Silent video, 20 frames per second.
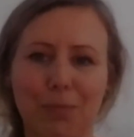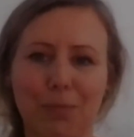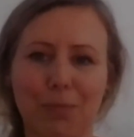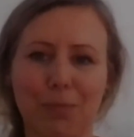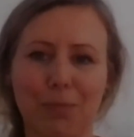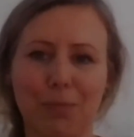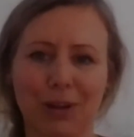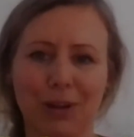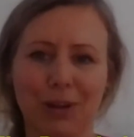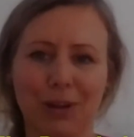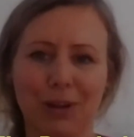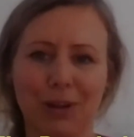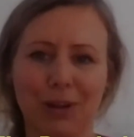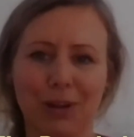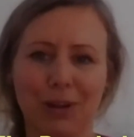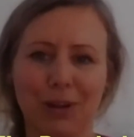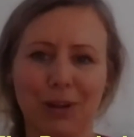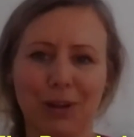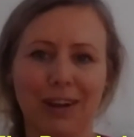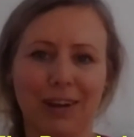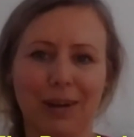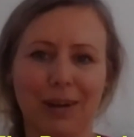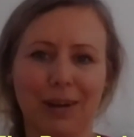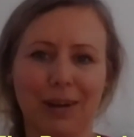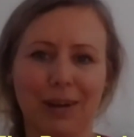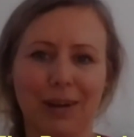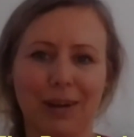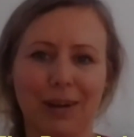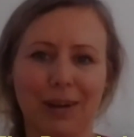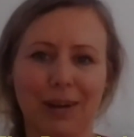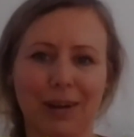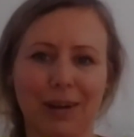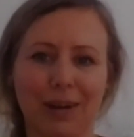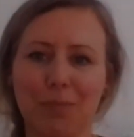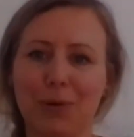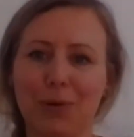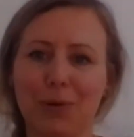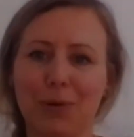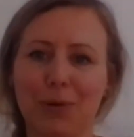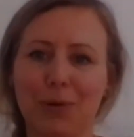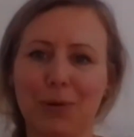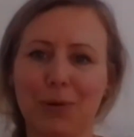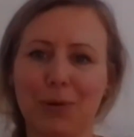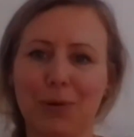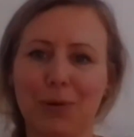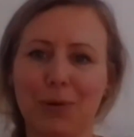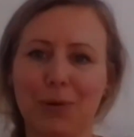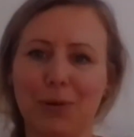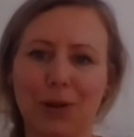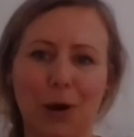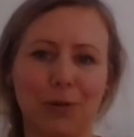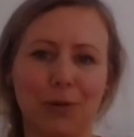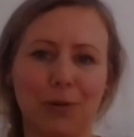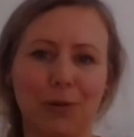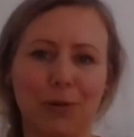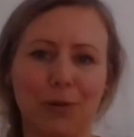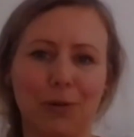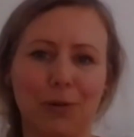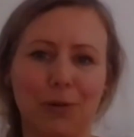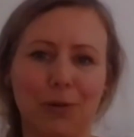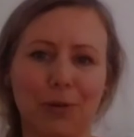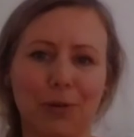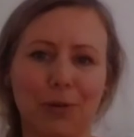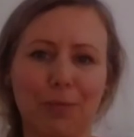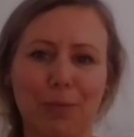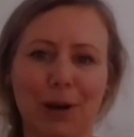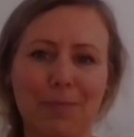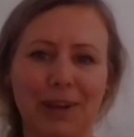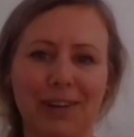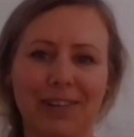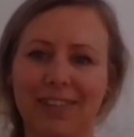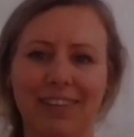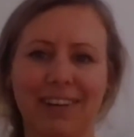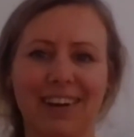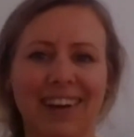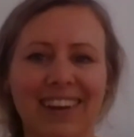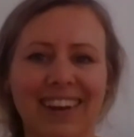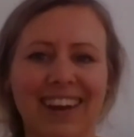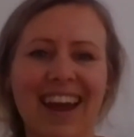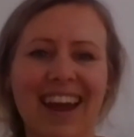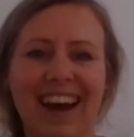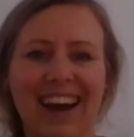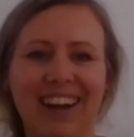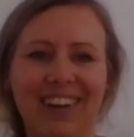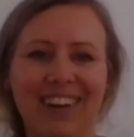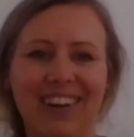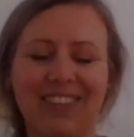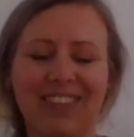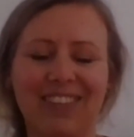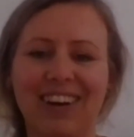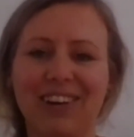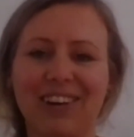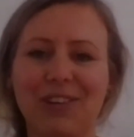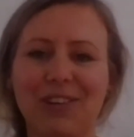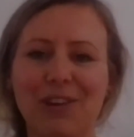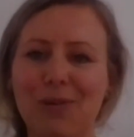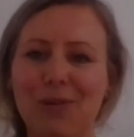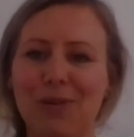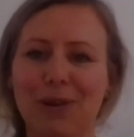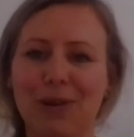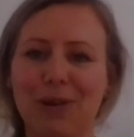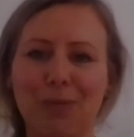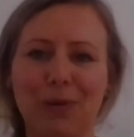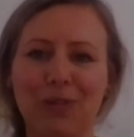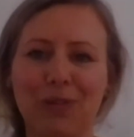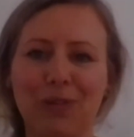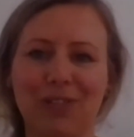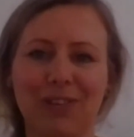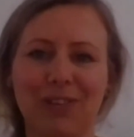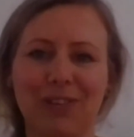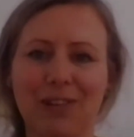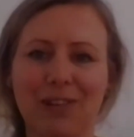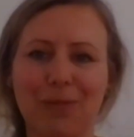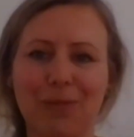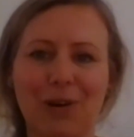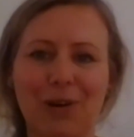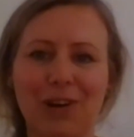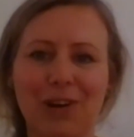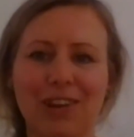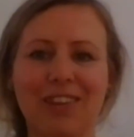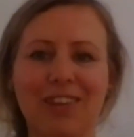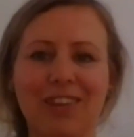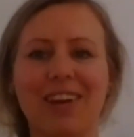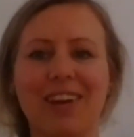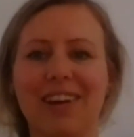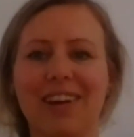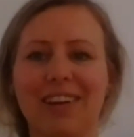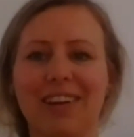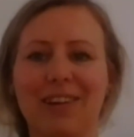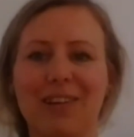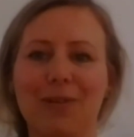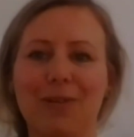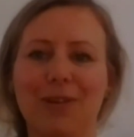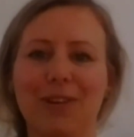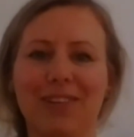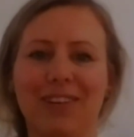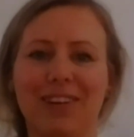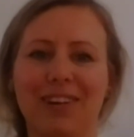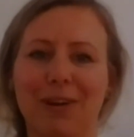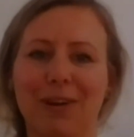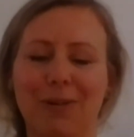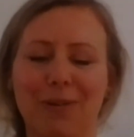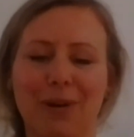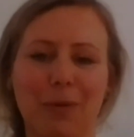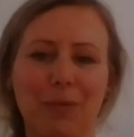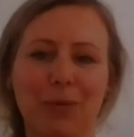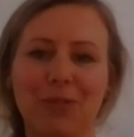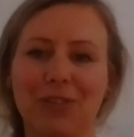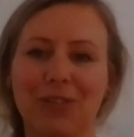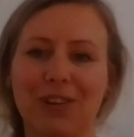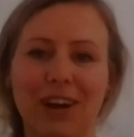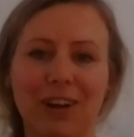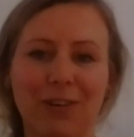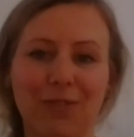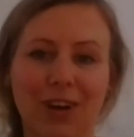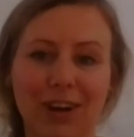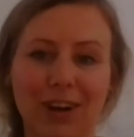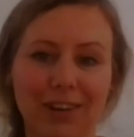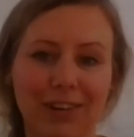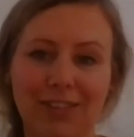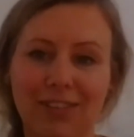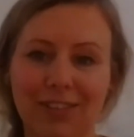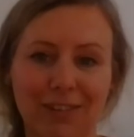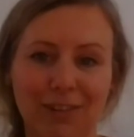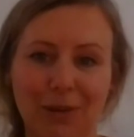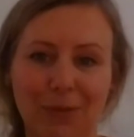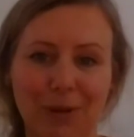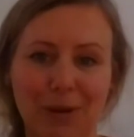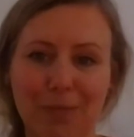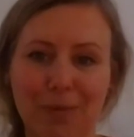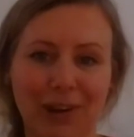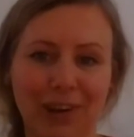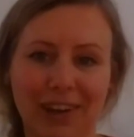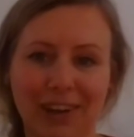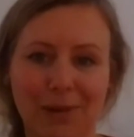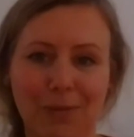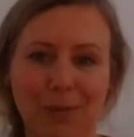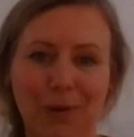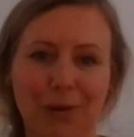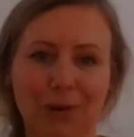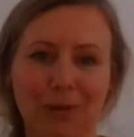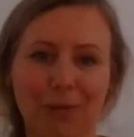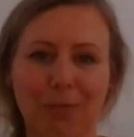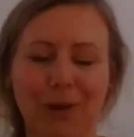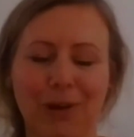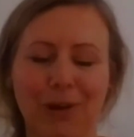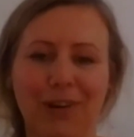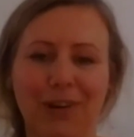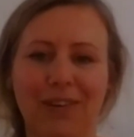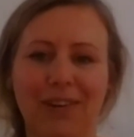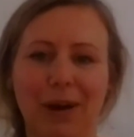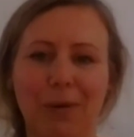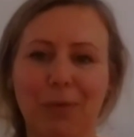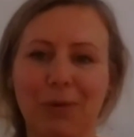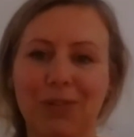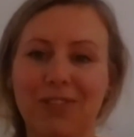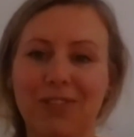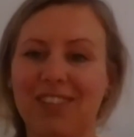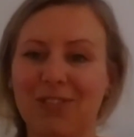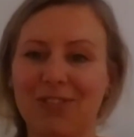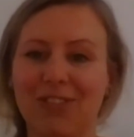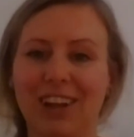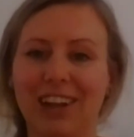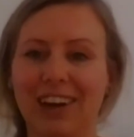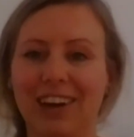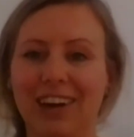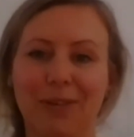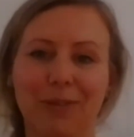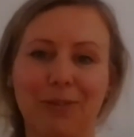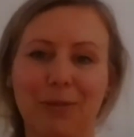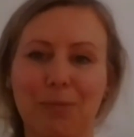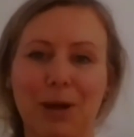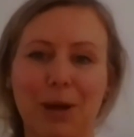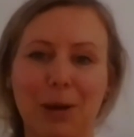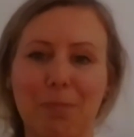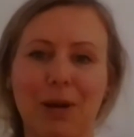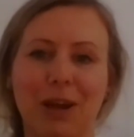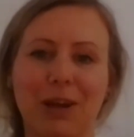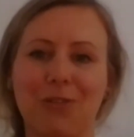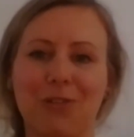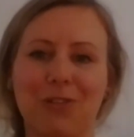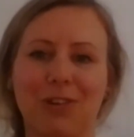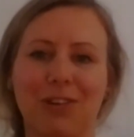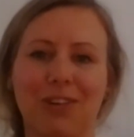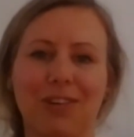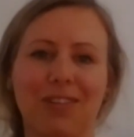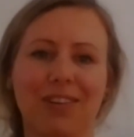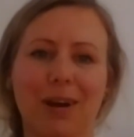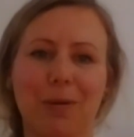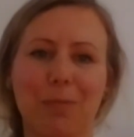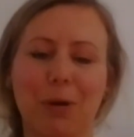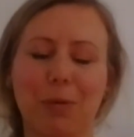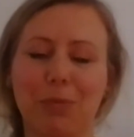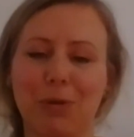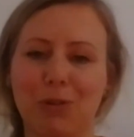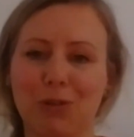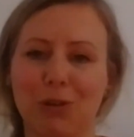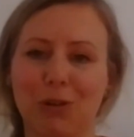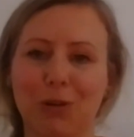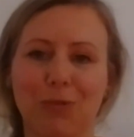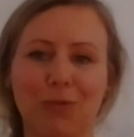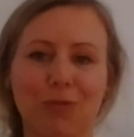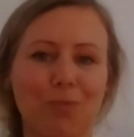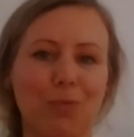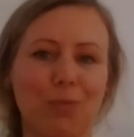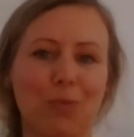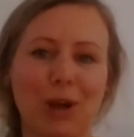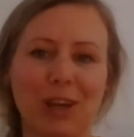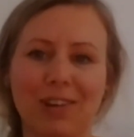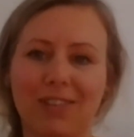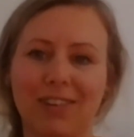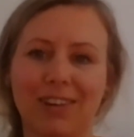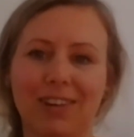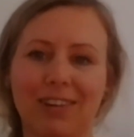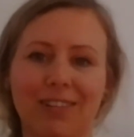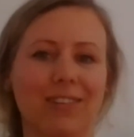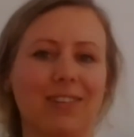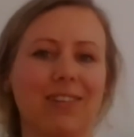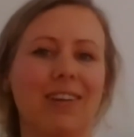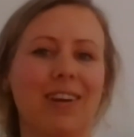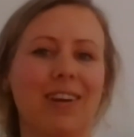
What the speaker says: the bullet and put the hose pipe in and did it. And I knew it wasn't the right thing. I knew it, I wasn't advised to do it by anyone, but I wanted to fill it. I was a bit impatient. I probably should have waited and